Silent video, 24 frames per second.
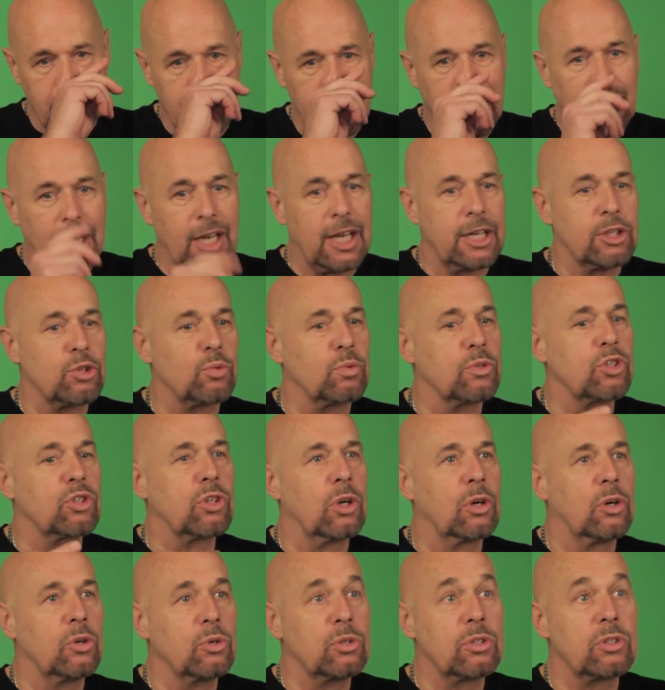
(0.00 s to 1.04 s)
on BLS, was
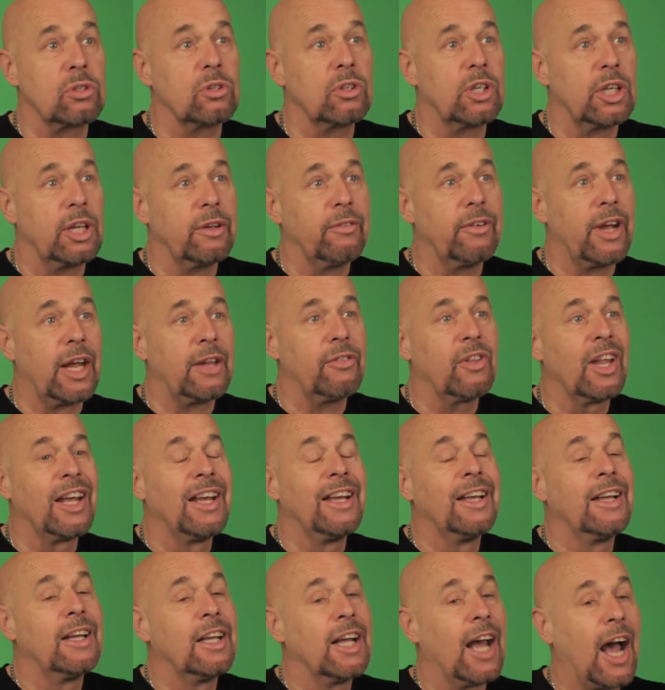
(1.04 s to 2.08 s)
the host of the event.
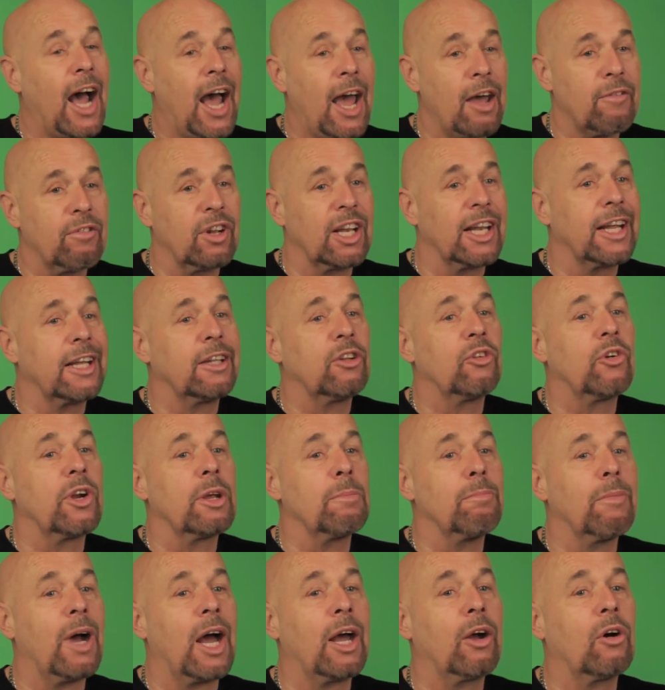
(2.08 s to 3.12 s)
I have a letter
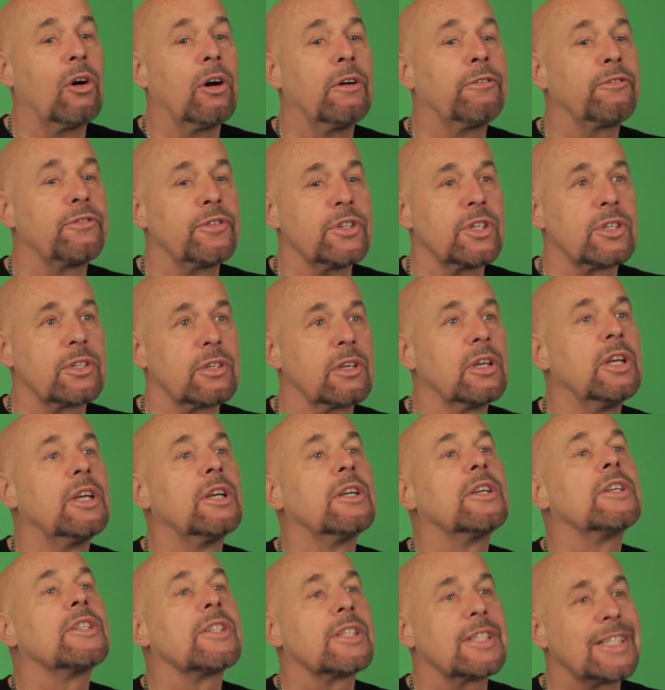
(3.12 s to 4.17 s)
in my office
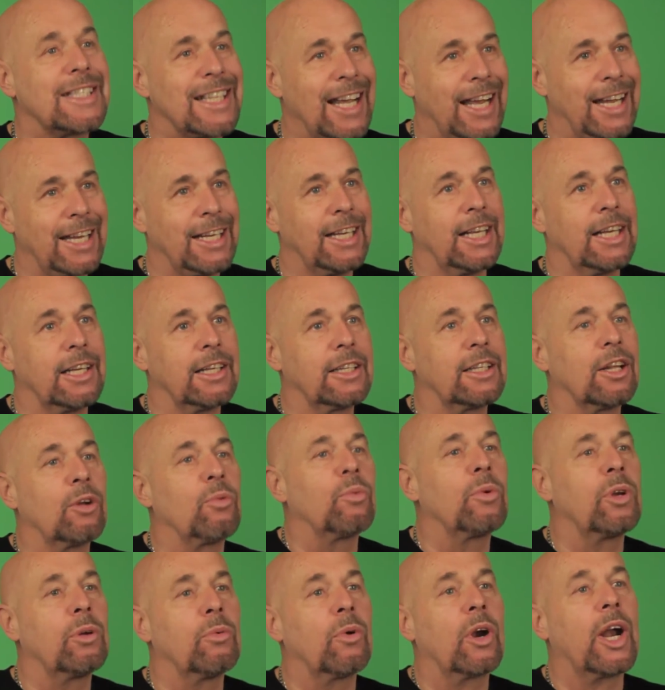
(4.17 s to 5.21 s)
stating
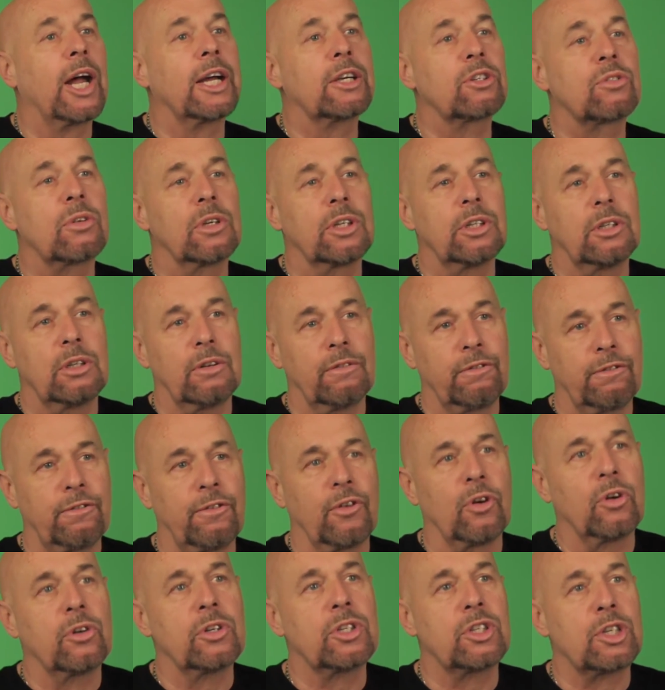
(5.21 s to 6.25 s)
that we were actually the
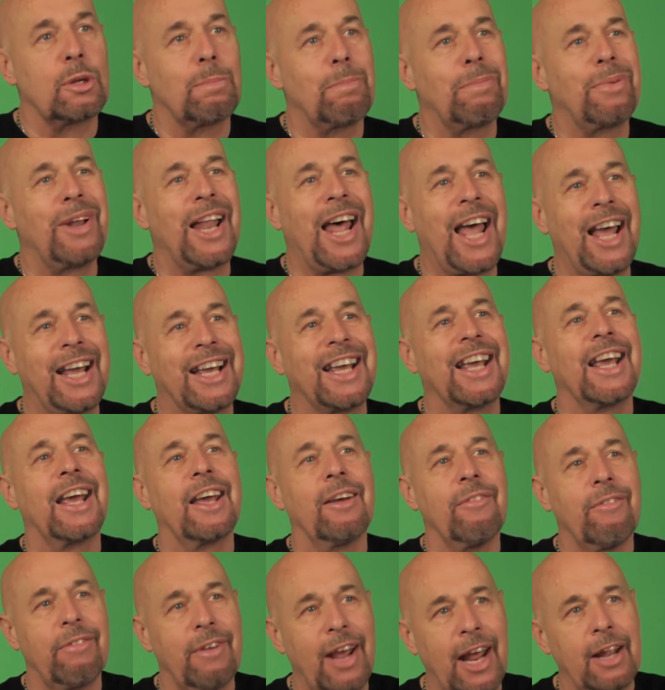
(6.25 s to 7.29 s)
first black
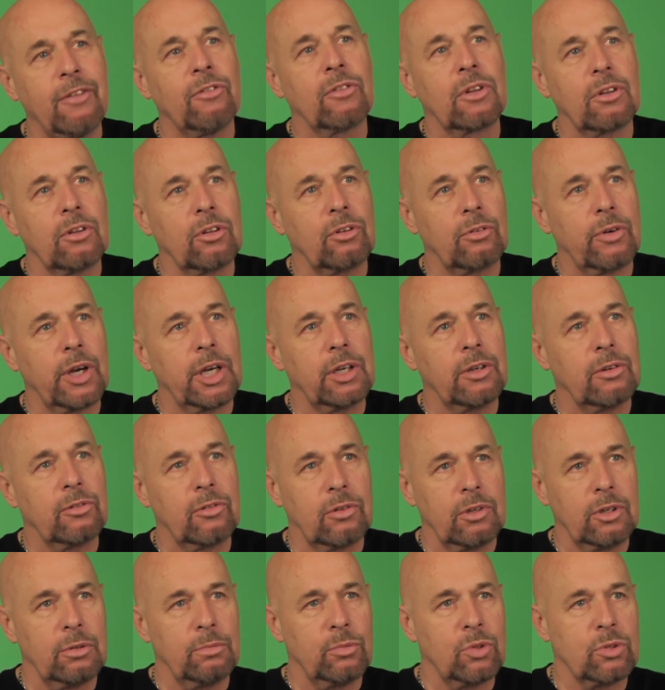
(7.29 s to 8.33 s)
event at the Radio
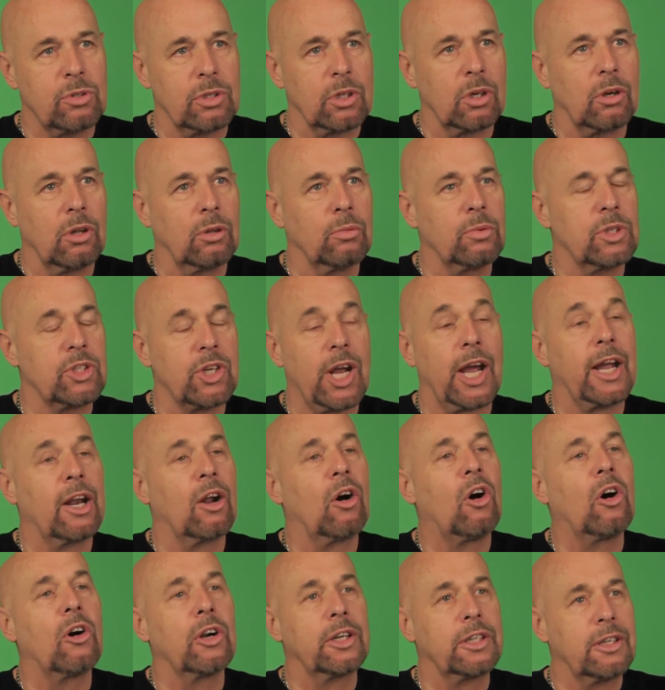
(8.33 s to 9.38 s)
City Music Hall, which I had
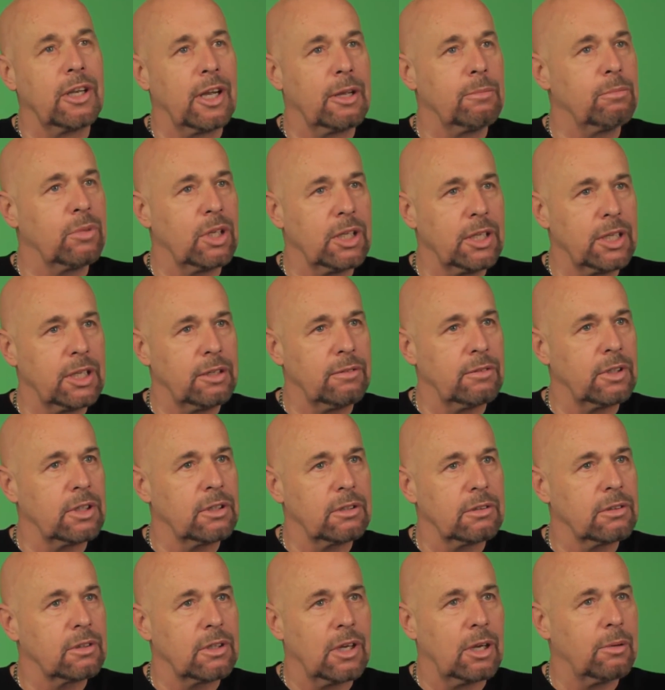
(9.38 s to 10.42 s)
a hard time believing.
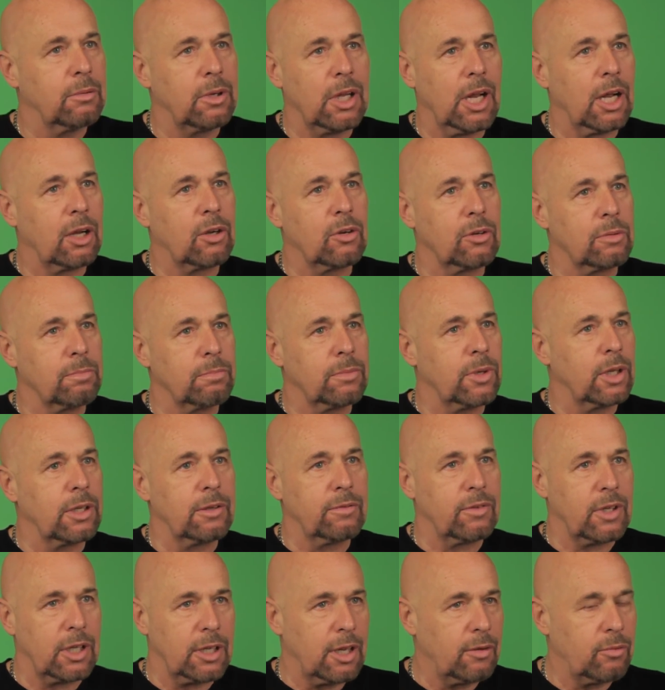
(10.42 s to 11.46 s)
I mean, I couldn't
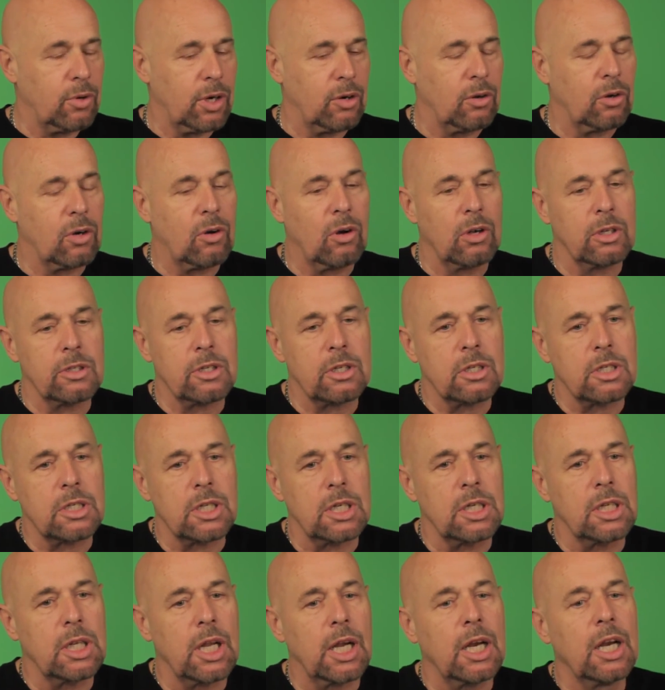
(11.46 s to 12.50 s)
believe that there were no
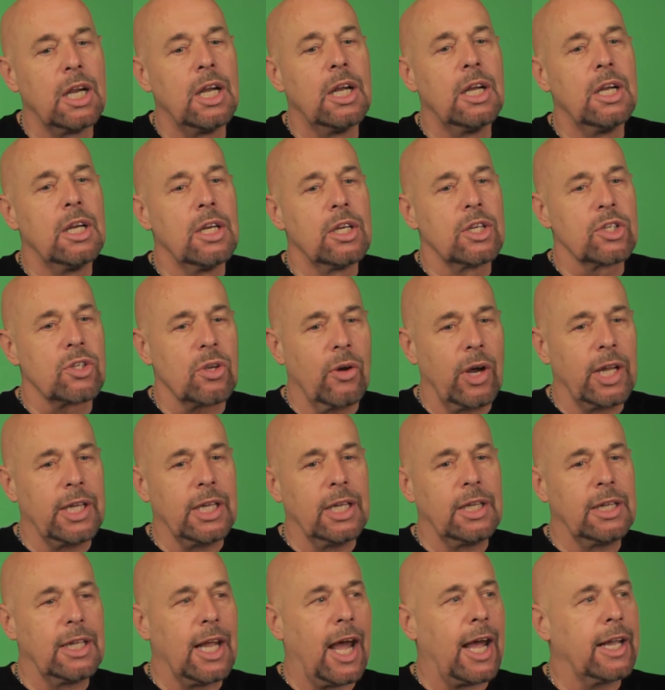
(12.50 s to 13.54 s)
concerts in there. So I
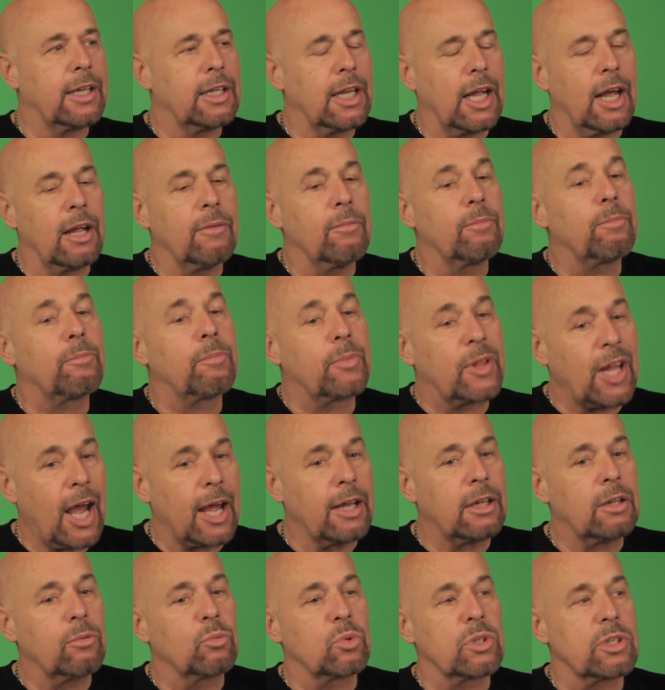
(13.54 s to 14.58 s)
did that, and
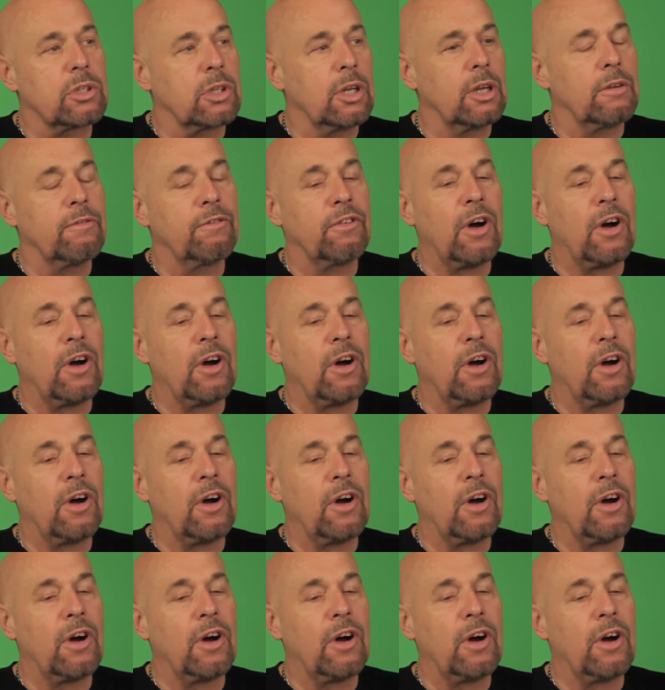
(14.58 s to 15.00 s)
that was then